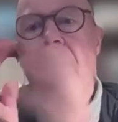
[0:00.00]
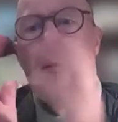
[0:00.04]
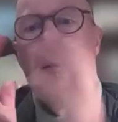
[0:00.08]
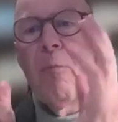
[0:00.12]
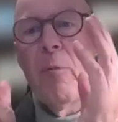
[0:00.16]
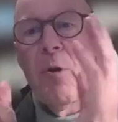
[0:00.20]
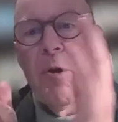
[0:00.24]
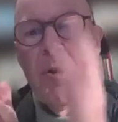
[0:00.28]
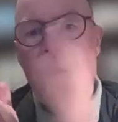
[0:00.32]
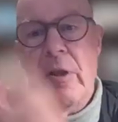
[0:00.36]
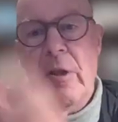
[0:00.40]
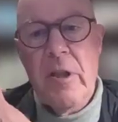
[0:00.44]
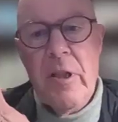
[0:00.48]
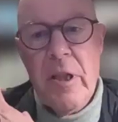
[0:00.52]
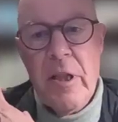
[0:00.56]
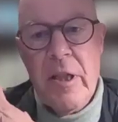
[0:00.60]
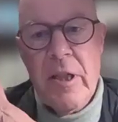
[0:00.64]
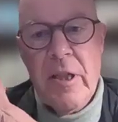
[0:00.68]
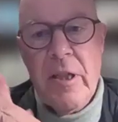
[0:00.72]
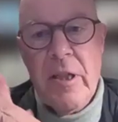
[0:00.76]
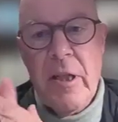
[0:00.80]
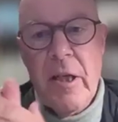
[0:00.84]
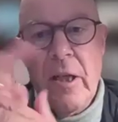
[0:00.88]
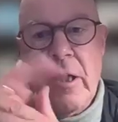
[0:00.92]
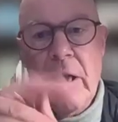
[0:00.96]
What
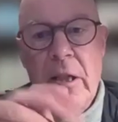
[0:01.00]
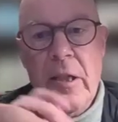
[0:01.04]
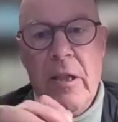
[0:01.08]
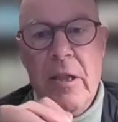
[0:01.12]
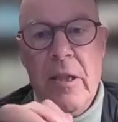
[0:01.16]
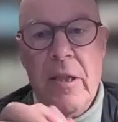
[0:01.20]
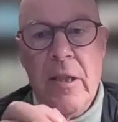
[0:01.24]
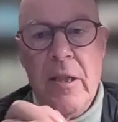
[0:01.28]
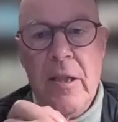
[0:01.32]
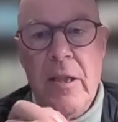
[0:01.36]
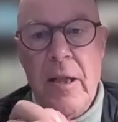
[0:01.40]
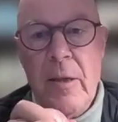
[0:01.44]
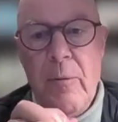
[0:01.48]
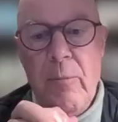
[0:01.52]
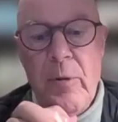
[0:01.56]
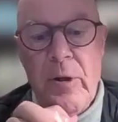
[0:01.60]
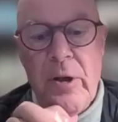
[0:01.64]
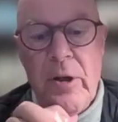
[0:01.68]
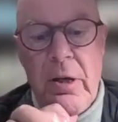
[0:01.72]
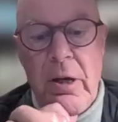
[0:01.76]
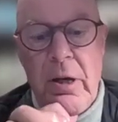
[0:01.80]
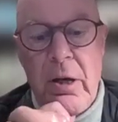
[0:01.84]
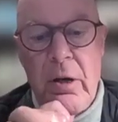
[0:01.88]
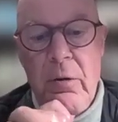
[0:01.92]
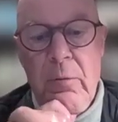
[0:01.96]
ASSIST does is that we
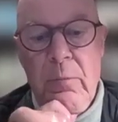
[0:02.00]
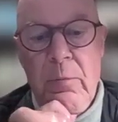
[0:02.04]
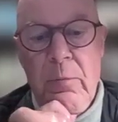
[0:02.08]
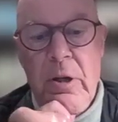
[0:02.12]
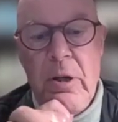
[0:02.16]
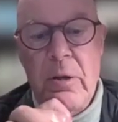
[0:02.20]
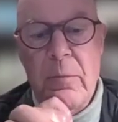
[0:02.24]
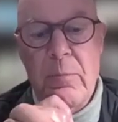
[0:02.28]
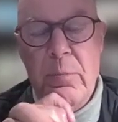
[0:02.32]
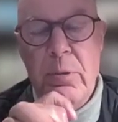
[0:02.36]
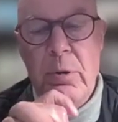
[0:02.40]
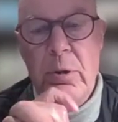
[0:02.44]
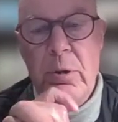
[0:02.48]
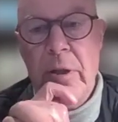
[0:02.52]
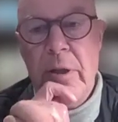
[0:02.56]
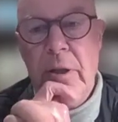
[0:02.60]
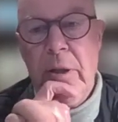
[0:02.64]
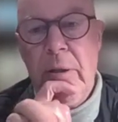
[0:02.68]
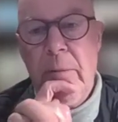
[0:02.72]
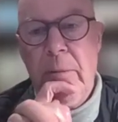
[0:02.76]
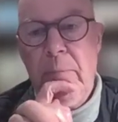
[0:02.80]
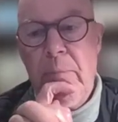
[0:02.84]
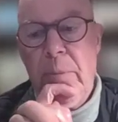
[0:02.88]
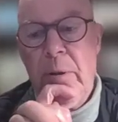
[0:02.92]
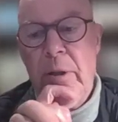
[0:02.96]
now put
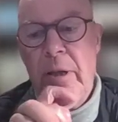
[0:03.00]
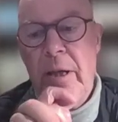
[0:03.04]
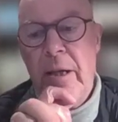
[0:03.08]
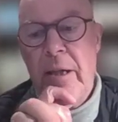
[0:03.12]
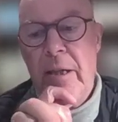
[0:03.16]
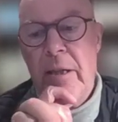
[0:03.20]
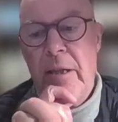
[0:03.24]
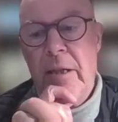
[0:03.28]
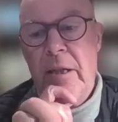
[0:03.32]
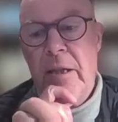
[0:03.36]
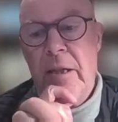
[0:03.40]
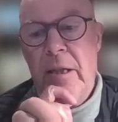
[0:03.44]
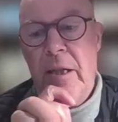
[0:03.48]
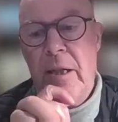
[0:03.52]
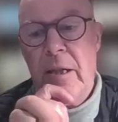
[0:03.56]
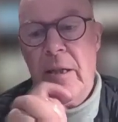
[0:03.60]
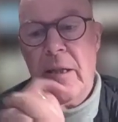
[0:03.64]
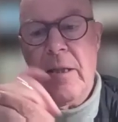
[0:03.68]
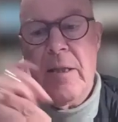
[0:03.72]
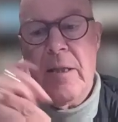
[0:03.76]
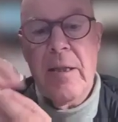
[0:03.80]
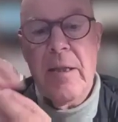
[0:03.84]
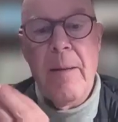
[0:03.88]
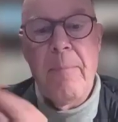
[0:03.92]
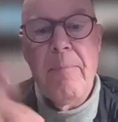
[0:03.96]
in place
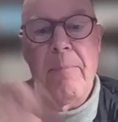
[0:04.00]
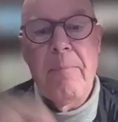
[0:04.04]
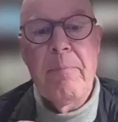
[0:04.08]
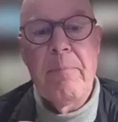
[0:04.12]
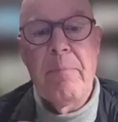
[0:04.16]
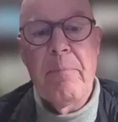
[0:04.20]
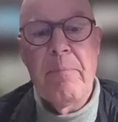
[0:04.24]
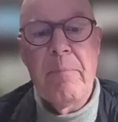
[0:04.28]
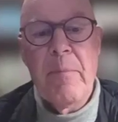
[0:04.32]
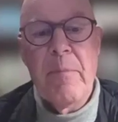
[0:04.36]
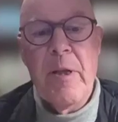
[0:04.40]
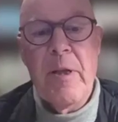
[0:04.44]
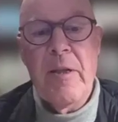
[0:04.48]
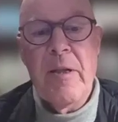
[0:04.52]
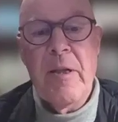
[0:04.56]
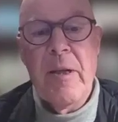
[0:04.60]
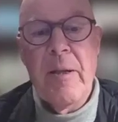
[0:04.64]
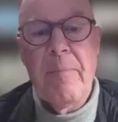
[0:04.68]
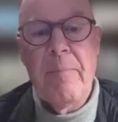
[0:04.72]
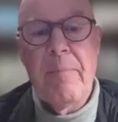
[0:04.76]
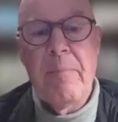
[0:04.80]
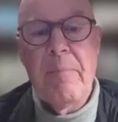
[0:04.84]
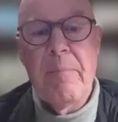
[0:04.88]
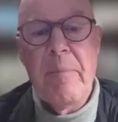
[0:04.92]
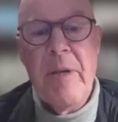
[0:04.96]
some
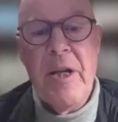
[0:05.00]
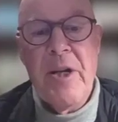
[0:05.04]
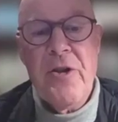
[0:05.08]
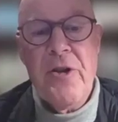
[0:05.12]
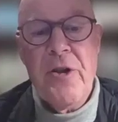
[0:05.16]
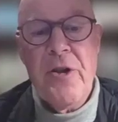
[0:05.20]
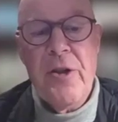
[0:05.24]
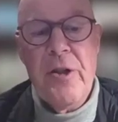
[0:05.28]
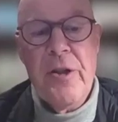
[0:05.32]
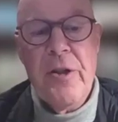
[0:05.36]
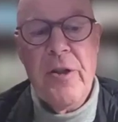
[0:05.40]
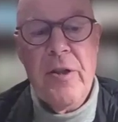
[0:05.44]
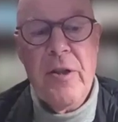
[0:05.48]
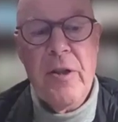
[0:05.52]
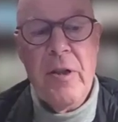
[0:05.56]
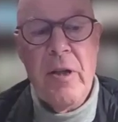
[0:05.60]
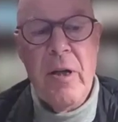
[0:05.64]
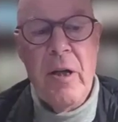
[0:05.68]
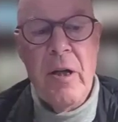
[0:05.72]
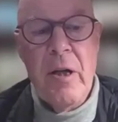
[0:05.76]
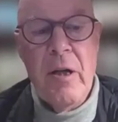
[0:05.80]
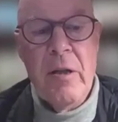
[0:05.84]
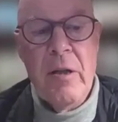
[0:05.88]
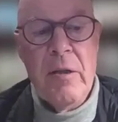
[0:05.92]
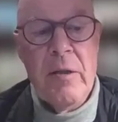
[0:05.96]
measures
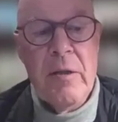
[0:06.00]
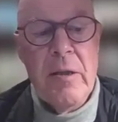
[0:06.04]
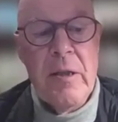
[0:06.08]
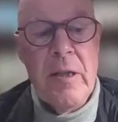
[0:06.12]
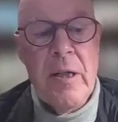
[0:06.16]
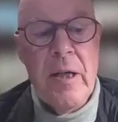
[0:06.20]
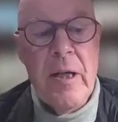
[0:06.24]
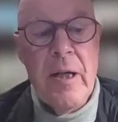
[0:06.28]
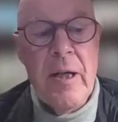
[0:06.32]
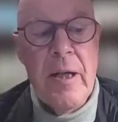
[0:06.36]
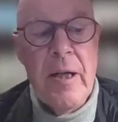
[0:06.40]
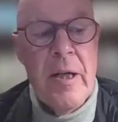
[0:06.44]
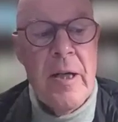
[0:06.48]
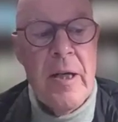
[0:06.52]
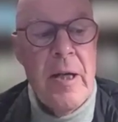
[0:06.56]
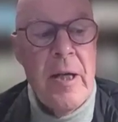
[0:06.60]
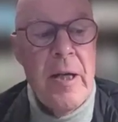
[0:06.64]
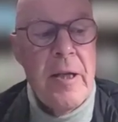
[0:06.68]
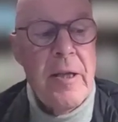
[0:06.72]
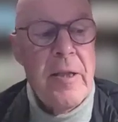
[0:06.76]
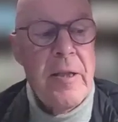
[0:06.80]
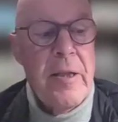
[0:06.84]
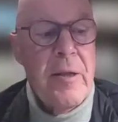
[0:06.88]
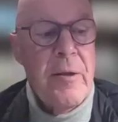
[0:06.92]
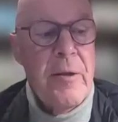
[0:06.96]
on
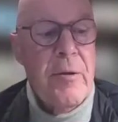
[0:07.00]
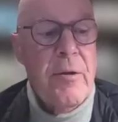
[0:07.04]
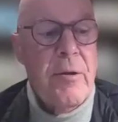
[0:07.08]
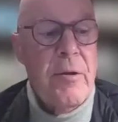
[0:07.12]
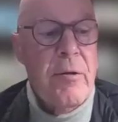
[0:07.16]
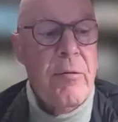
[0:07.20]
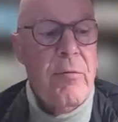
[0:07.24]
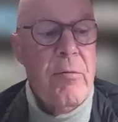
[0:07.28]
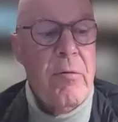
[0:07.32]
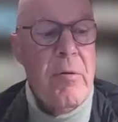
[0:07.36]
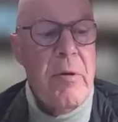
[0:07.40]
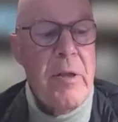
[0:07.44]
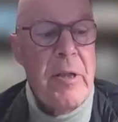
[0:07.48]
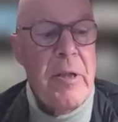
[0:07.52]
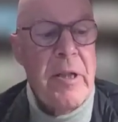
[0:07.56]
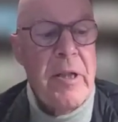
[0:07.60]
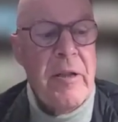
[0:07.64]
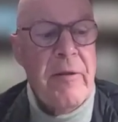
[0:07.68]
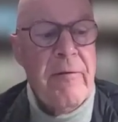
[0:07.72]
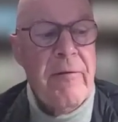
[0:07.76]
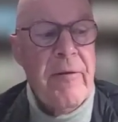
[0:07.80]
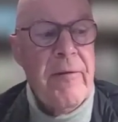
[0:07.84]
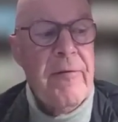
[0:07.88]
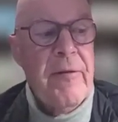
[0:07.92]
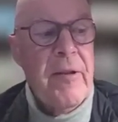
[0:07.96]
CO2
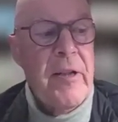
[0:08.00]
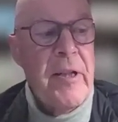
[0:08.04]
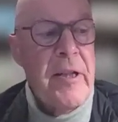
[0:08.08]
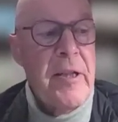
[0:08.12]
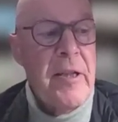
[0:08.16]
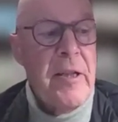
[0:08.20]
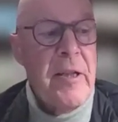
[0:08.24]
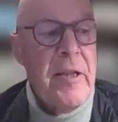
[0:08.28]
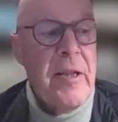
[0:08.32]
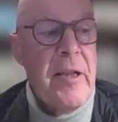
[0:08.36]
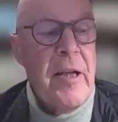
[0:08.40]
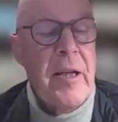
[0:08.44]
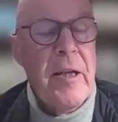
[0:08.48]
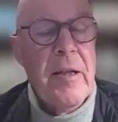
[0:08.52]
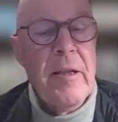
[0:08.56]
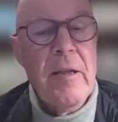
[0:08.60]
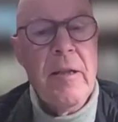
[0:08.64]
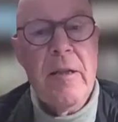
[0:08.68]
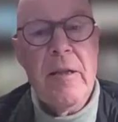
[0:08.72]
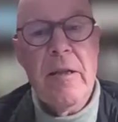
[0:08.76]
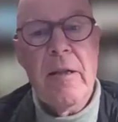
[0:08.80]
equivalents, and